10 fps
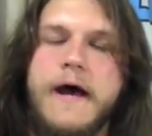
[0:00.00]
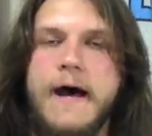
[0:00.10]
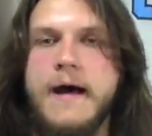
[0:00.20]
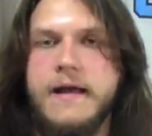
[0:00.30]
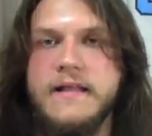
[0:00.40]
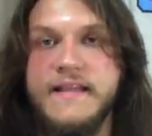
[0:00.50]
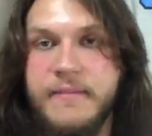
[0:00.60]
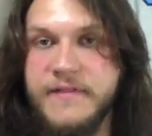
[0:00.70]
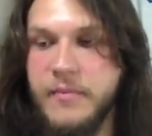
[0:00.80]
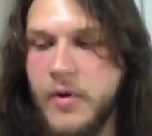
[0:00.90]

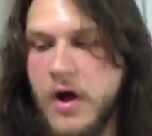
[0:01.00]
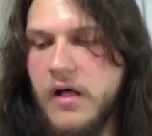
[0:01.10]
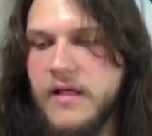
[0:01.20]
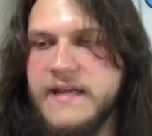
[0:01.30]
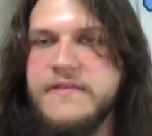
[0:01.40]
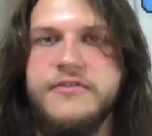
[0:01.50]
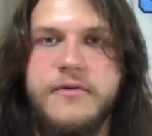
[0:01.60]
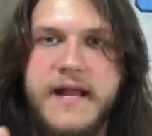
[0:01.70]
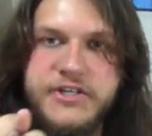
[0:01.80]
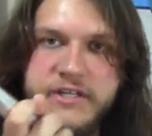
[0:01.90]
clamping the ball in either
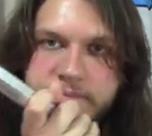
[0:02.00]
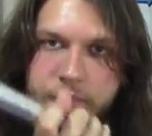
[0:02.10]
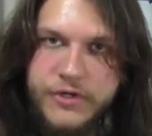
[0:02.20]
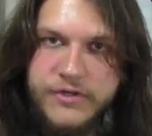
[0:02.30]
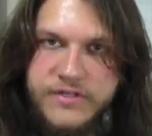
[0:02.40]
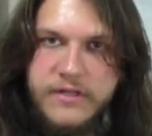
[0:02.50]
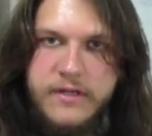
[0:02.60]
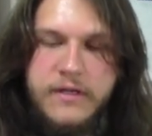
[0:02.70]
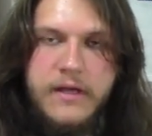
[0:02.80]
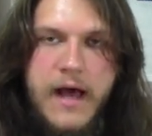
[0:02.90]
direction when you're
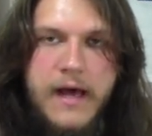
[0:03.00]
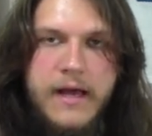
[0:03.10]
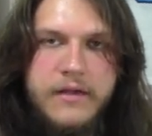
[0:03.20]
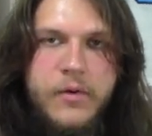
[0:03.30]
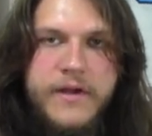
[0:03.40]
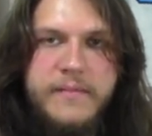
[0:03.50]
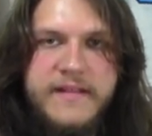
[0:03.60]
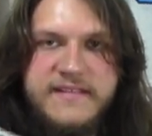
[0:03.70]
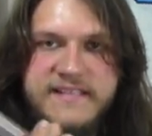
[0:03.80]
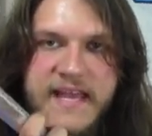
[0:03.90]
going to
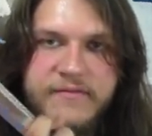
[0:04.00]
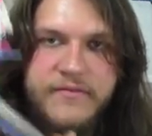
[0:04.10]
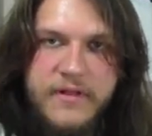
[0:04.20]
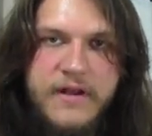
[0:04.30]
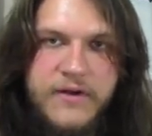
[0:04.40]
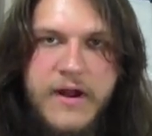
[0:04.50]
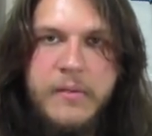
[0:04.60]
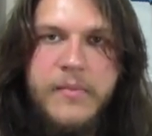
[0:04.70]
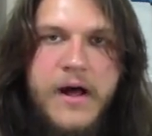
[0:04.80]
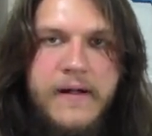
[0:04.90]
make the save on a
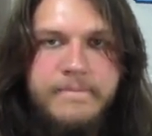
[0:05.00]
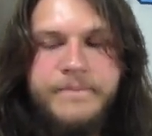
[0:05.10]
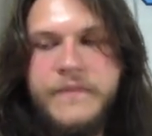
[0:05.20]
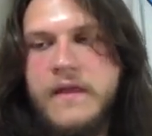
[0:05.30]
ground ball.